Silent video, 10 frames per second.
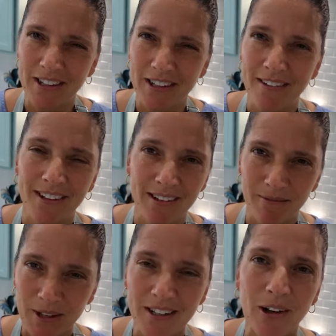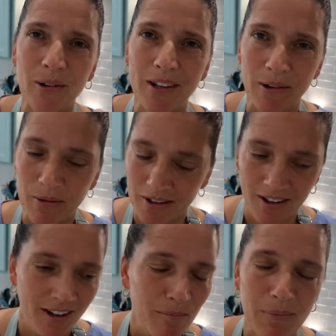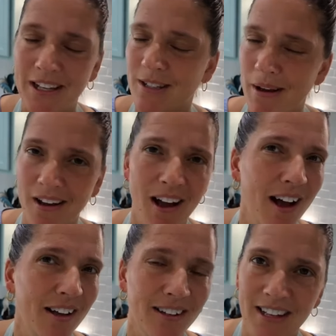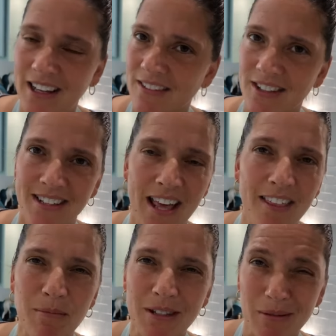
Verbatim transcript: life like we know like we're blessed by god and he gives us that thing but